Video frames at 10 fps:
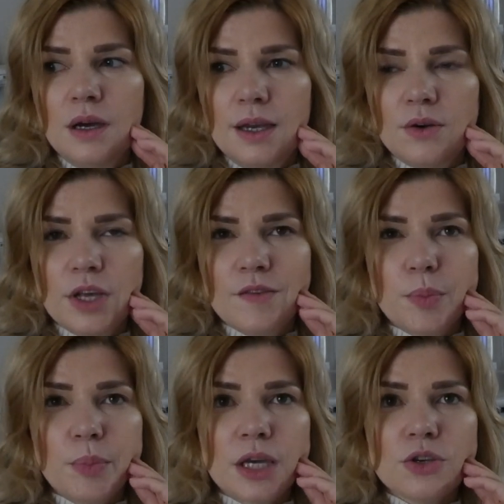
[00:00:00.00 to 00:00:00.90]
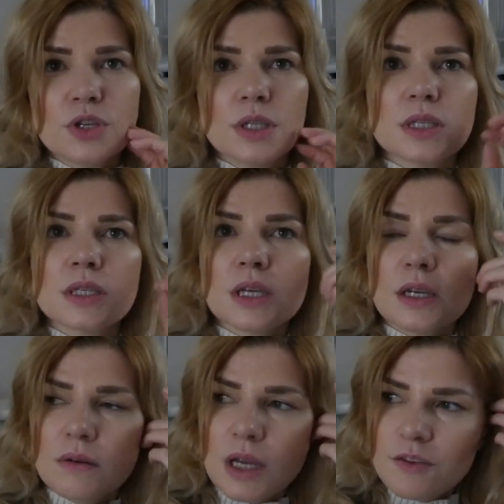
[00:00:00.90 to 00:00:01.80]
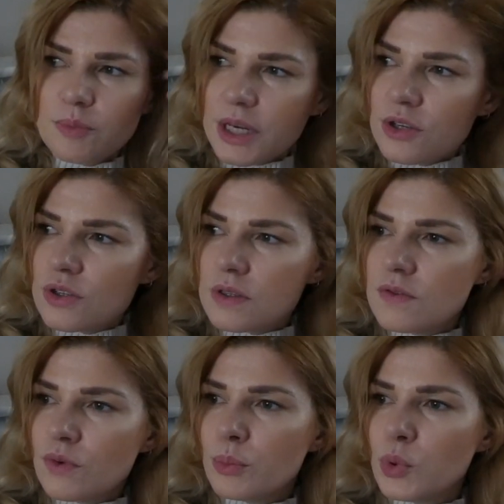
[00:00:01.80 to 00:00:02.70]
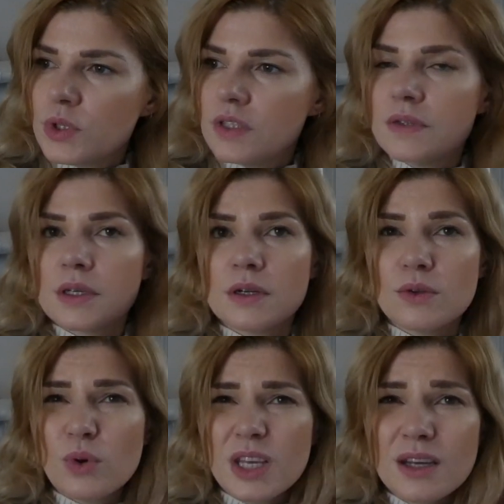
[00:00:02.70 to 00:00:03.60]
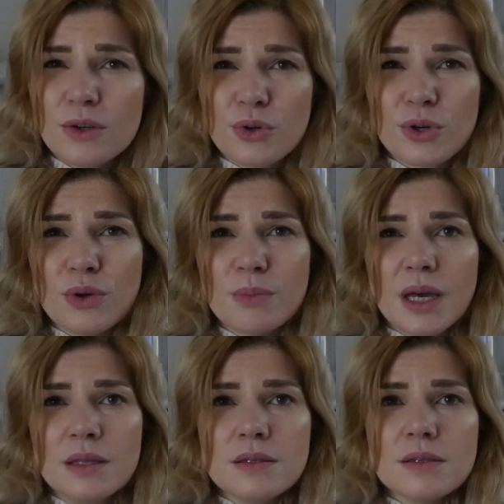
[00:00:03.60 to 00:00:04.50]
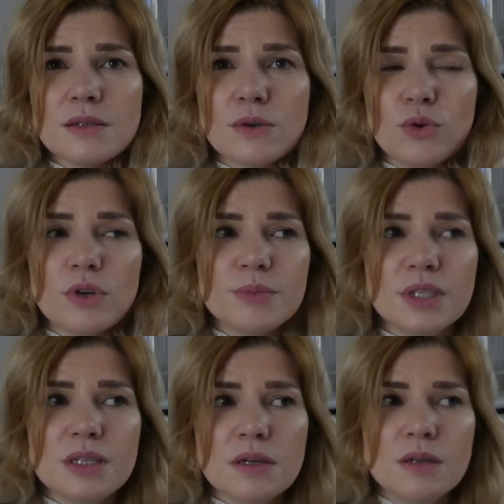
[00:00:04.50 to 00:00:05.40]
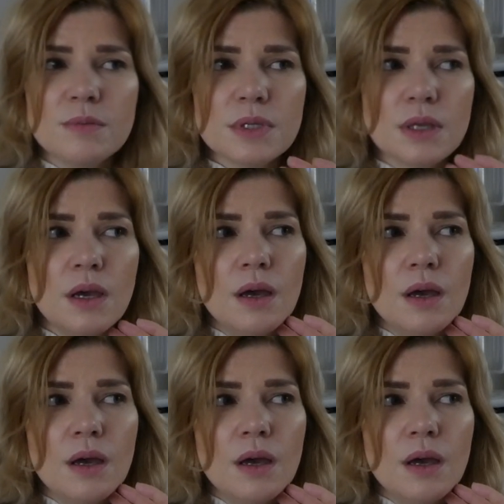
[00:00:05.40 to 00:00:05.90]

I don't have the patience. I don't have patience for more difficult or legal documents to look up the terms.